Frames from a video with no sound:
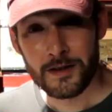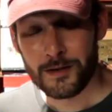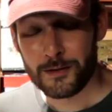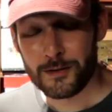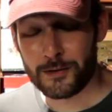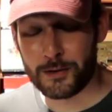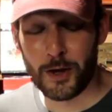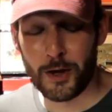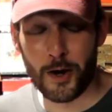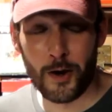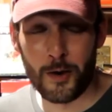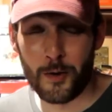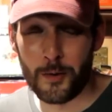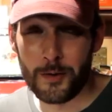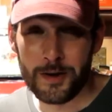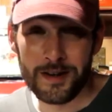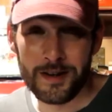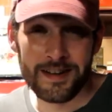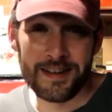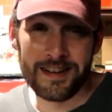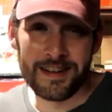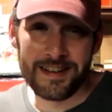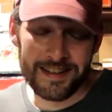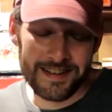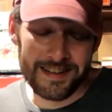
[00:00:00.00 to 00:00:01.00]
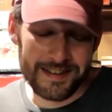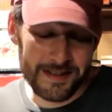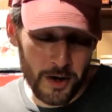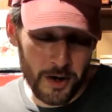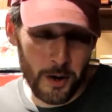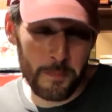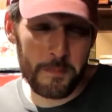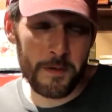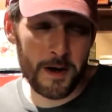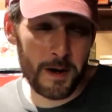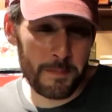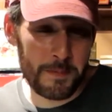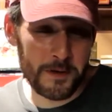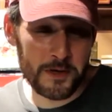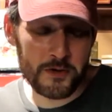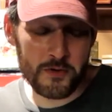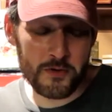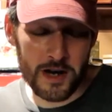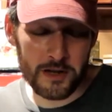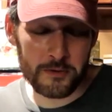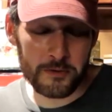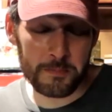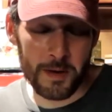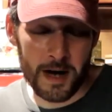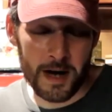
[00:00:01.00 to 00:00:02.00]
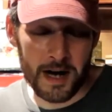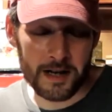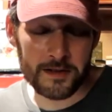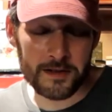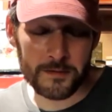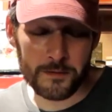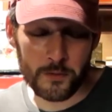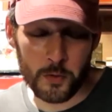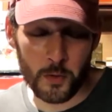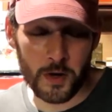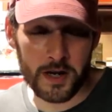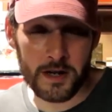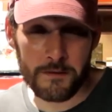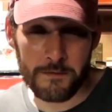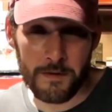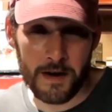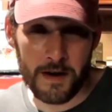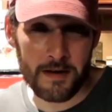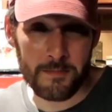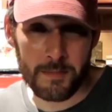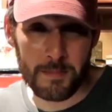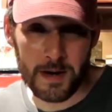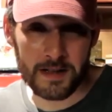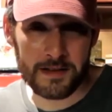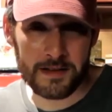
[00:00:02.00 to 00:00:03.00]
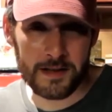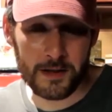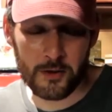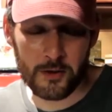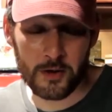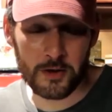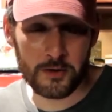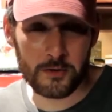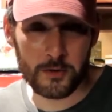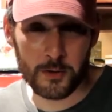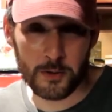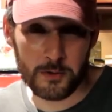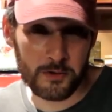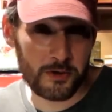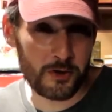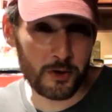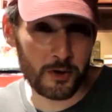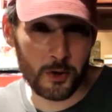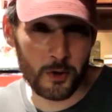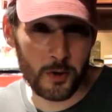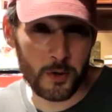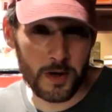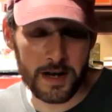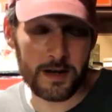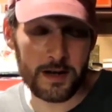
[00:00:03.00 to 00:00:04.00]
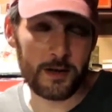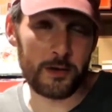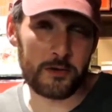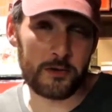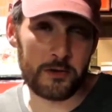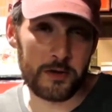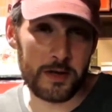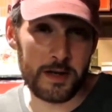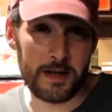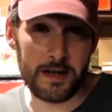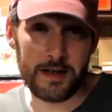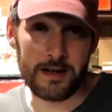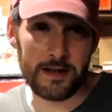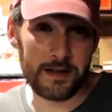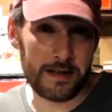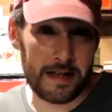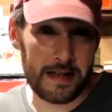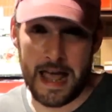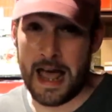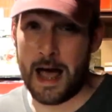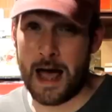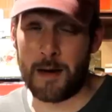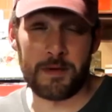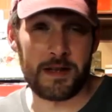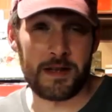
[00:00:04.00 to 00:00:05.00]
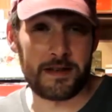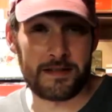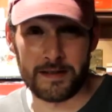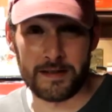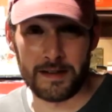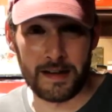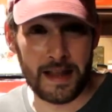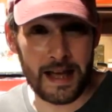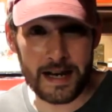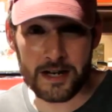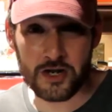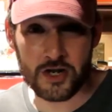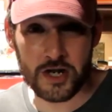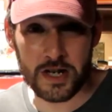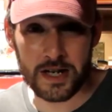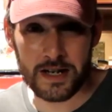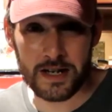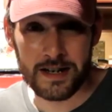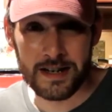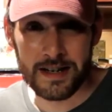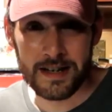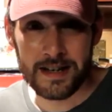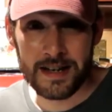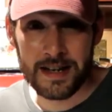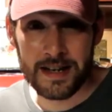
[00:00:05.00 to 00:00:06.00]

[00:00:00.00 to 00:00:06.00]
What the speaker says: So you open up a dress box of 25 Monte Cristo 2 and you see cabinet selection,